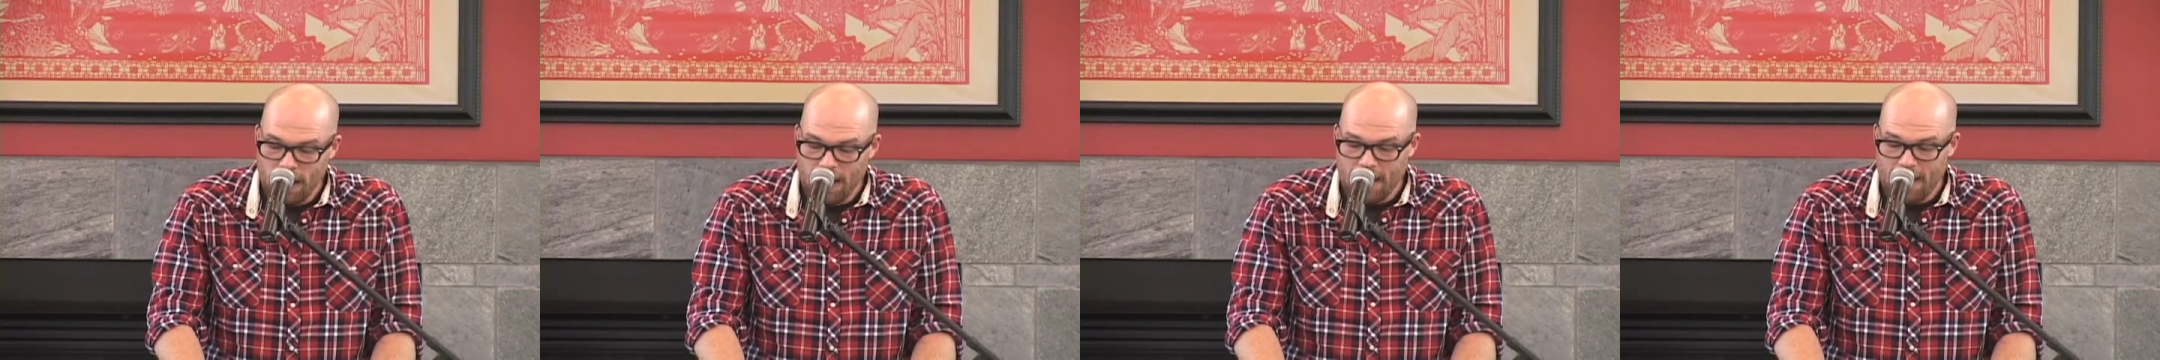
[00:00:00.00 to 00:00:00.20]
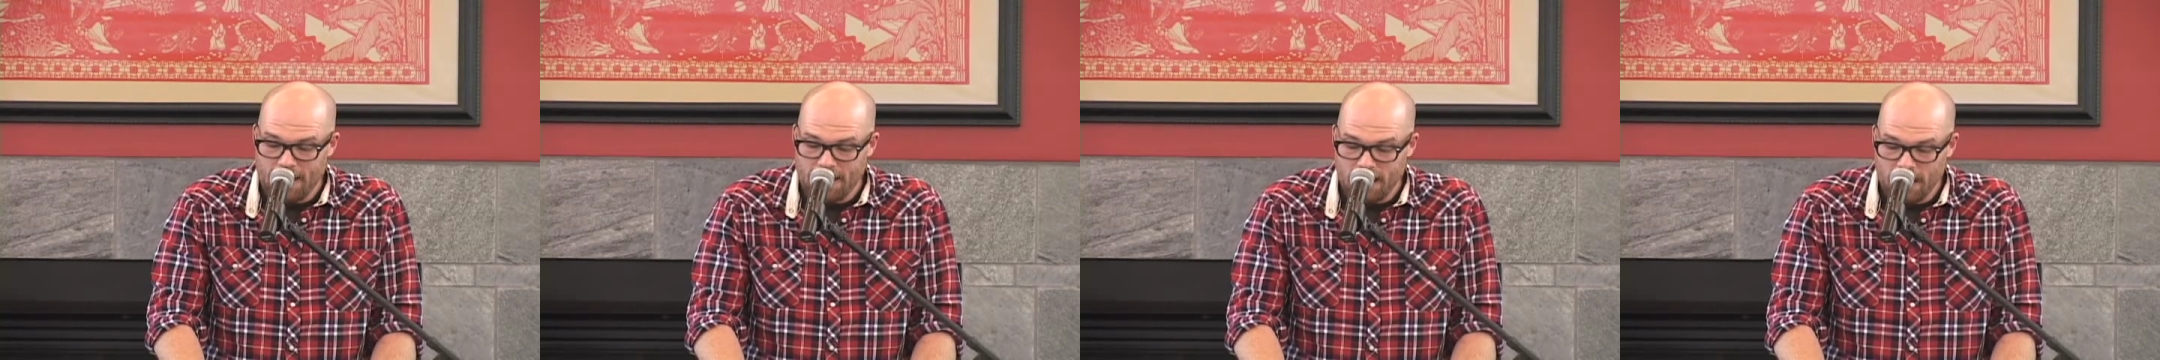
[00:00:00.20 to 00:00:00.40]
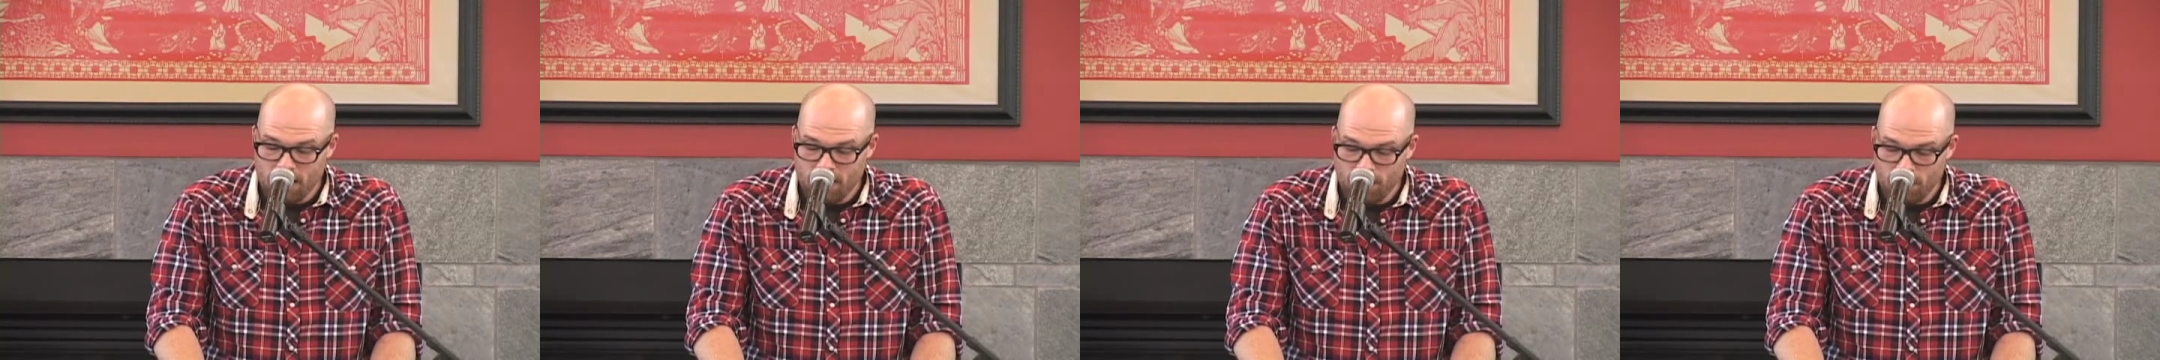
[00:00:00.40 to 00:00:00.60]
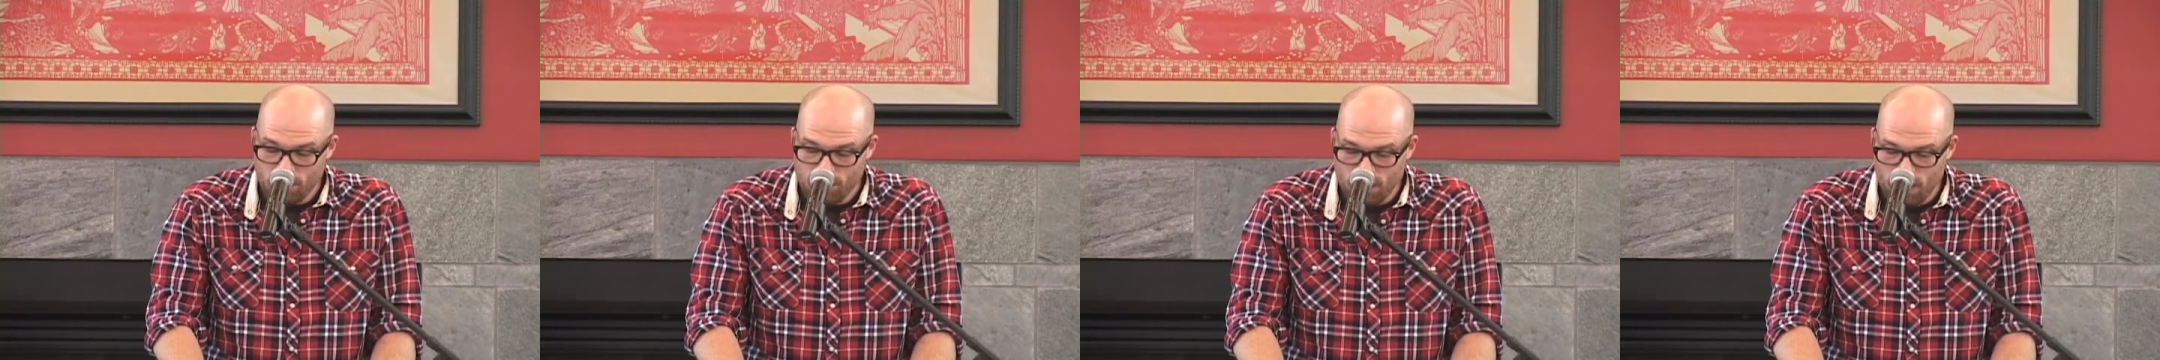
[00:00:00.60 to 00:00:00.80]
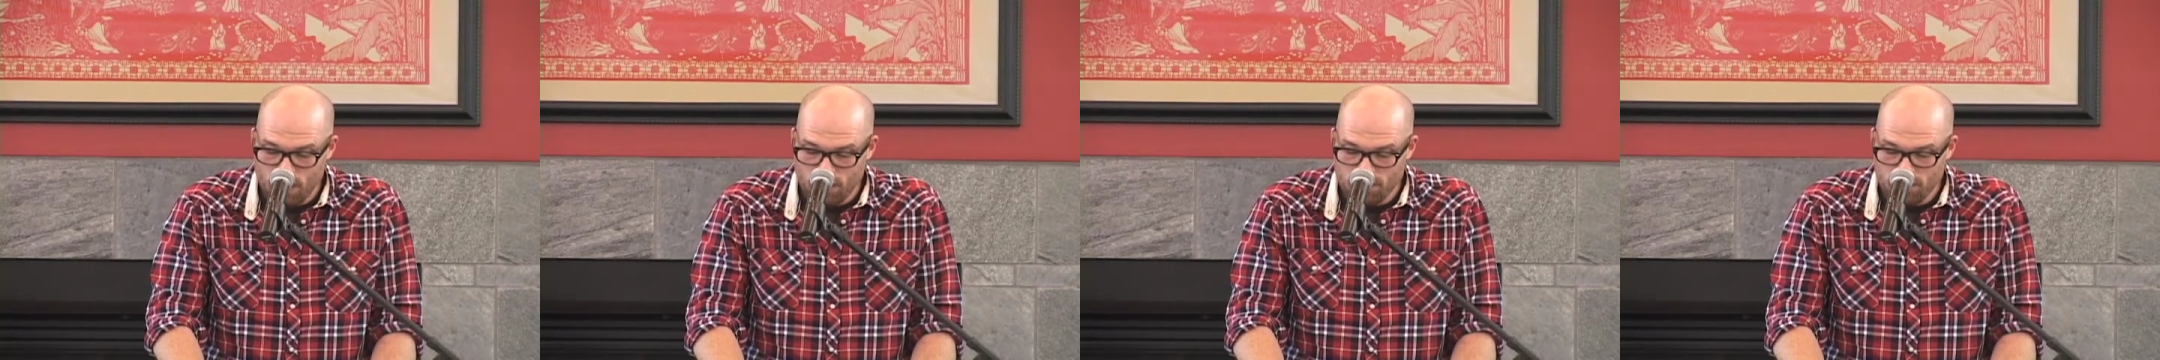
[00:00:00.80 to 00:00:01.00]
and none of the
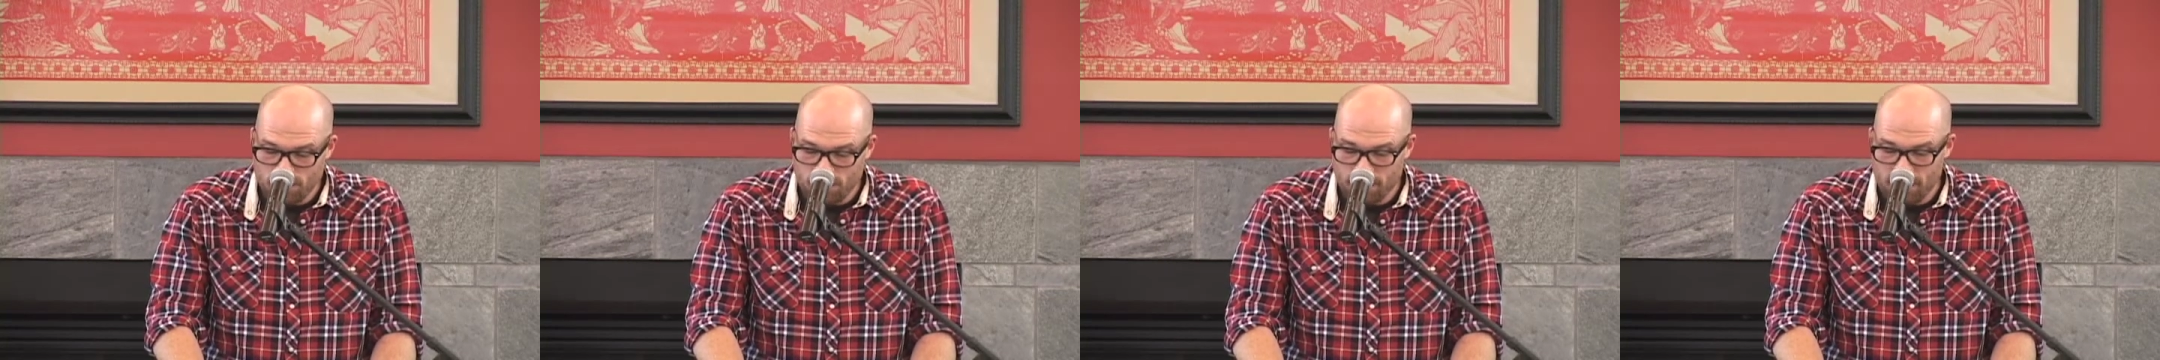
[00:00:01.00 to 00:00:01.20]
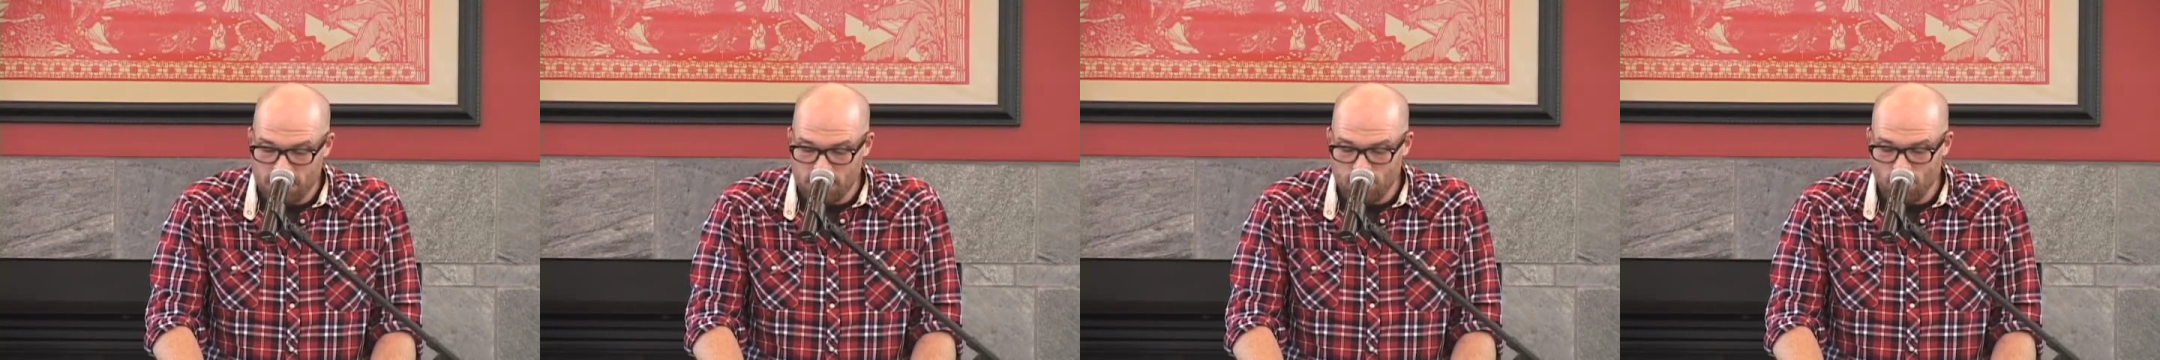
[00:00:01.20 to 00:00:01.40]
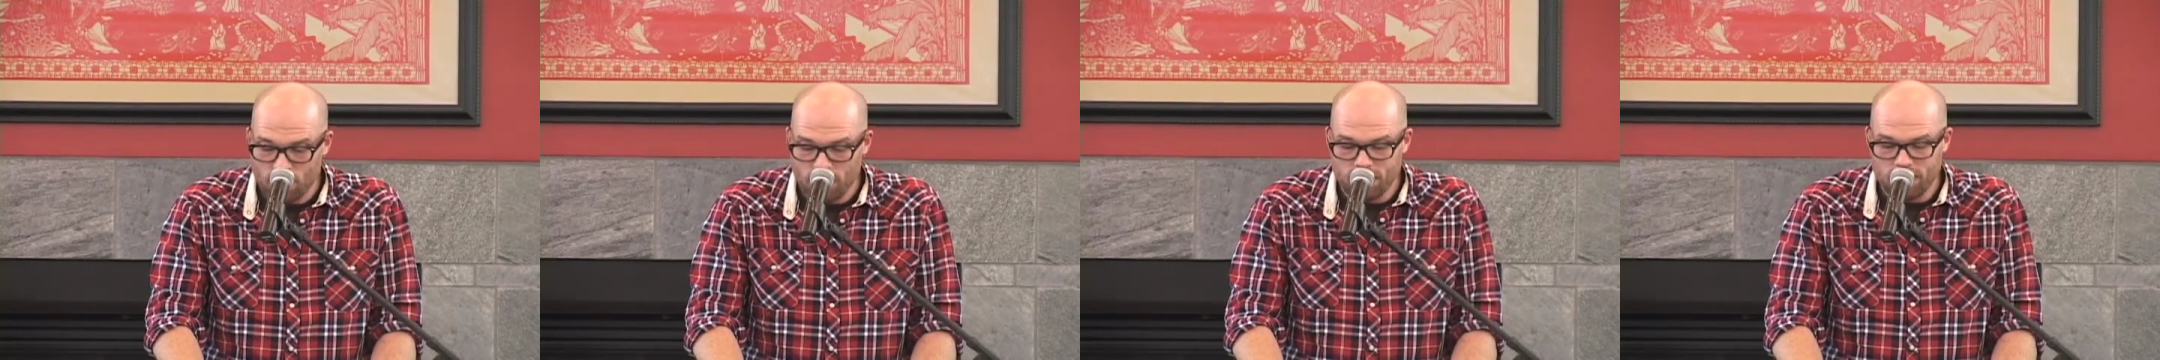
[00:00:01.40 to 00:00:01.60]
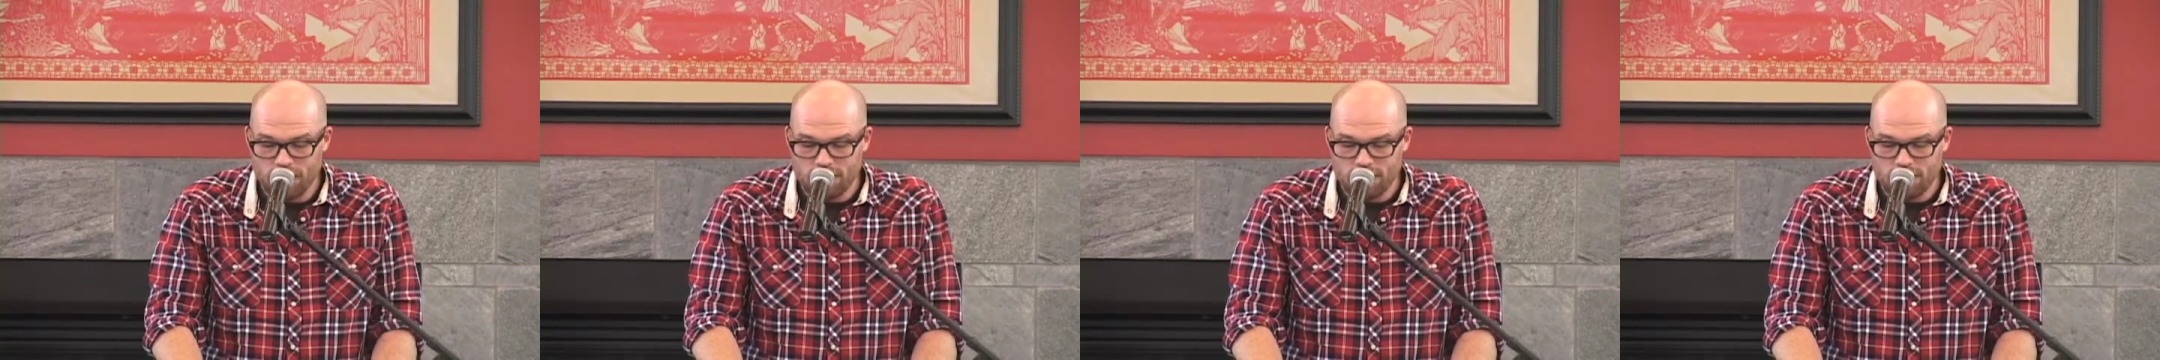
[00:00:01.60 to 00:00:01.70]
poems from The New Yorker,